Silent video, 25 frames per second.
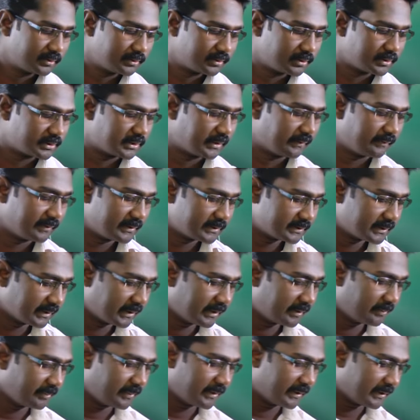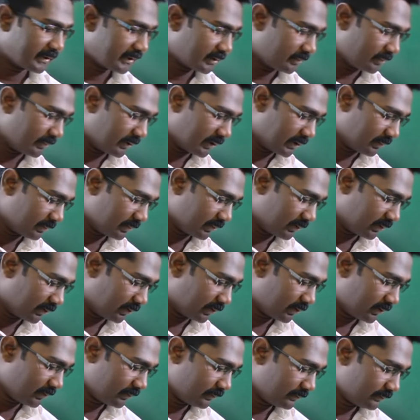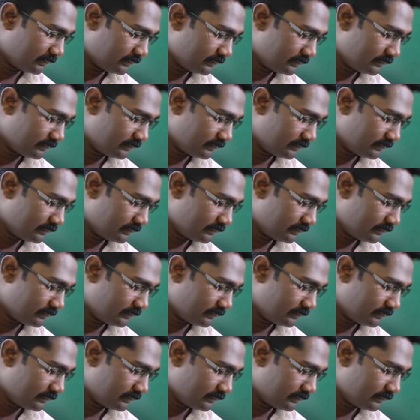So seven centimeters mark pandrom.